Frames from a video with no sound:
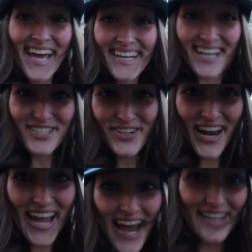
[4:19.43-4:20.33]

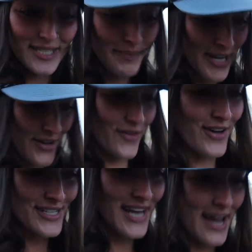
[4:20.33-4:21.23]
Yesterday, I spent a
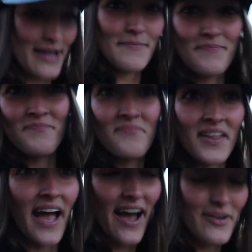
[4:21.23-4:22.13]
lot of time
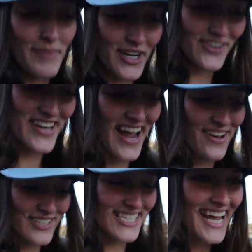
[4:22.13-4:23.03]
out in my
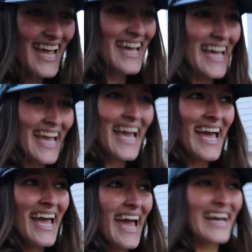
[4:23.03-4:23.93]
greenhouse, and
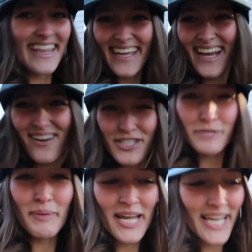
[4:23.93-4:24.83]
I think I was
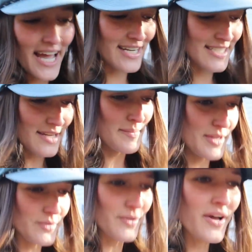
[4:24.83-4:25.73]
just being kind of
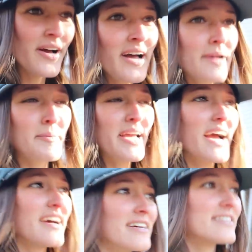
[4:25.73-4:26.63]
sentimental
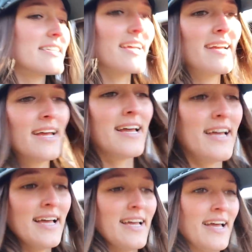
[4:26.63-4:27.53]
because
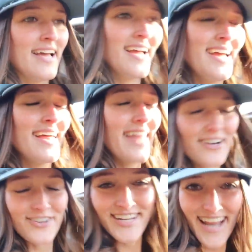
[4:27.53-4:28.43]
that
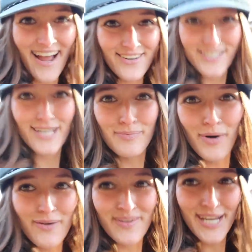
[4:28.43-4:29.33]
greenhouse has
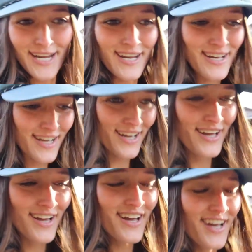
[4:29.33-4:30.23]
brought me
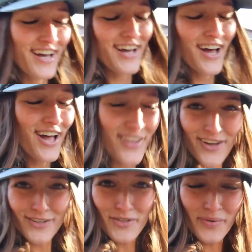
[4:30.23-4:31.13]
a
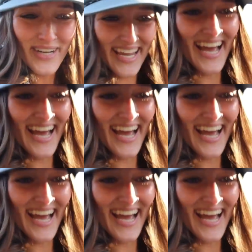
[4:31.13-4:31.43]
lot of joy